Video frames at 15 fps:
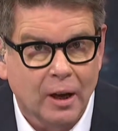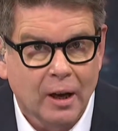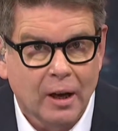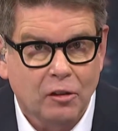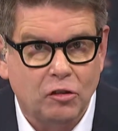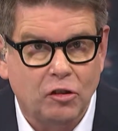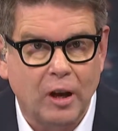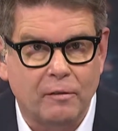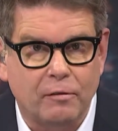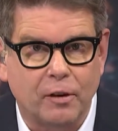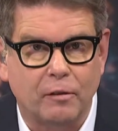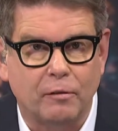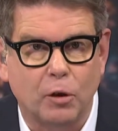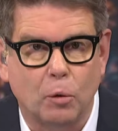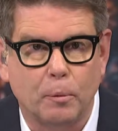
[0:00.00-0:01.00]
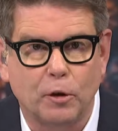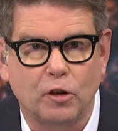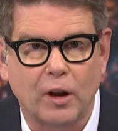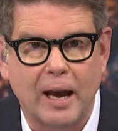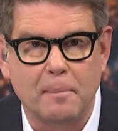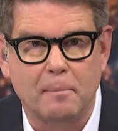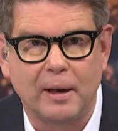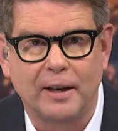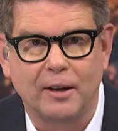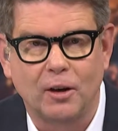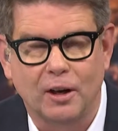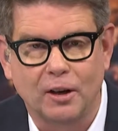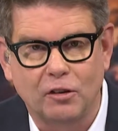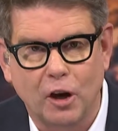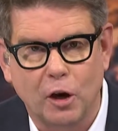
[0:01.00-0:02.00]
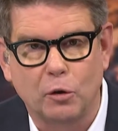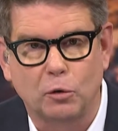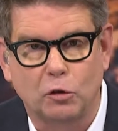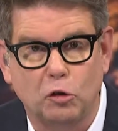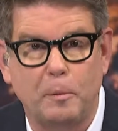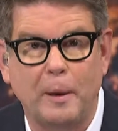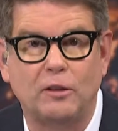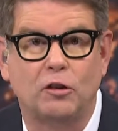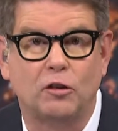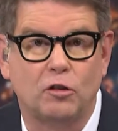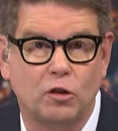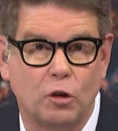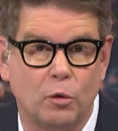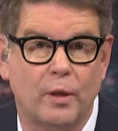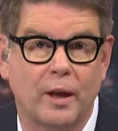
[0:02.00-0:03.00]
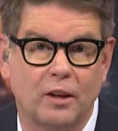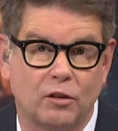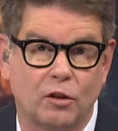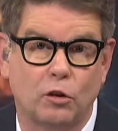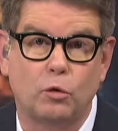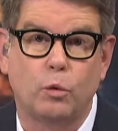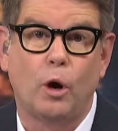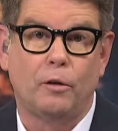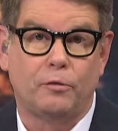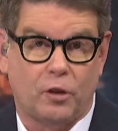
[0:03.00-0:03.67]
7 of the almost $8 million total spent since 2012,